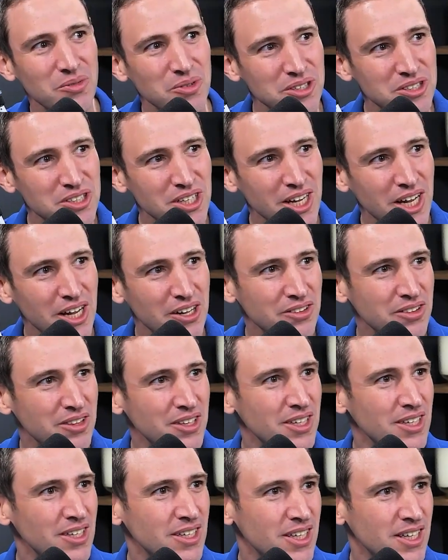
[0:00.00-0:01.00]
We check out
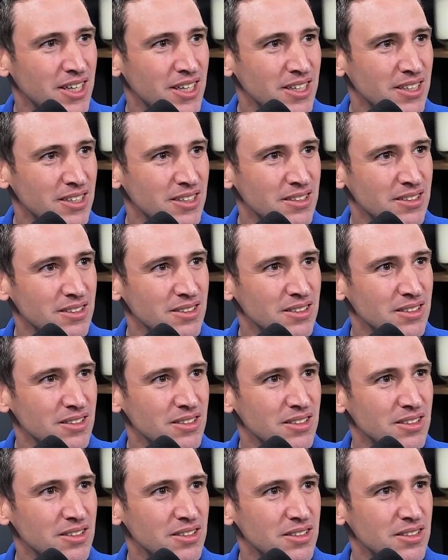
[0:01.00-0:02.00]
the
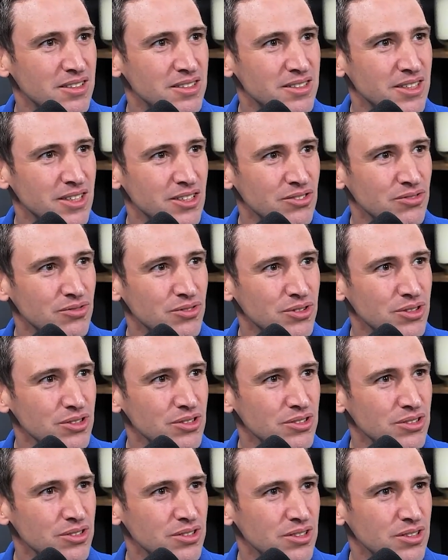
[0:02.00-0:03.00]

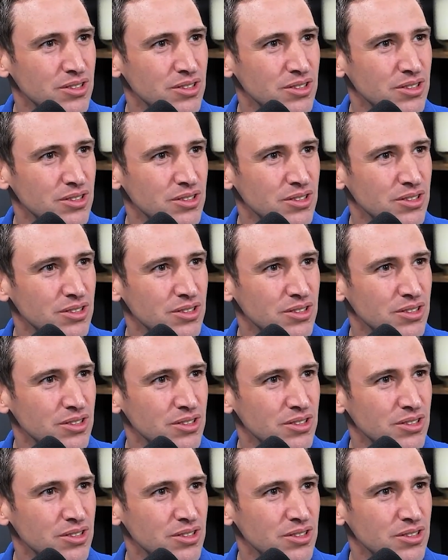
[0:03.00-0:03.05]
Salesforce.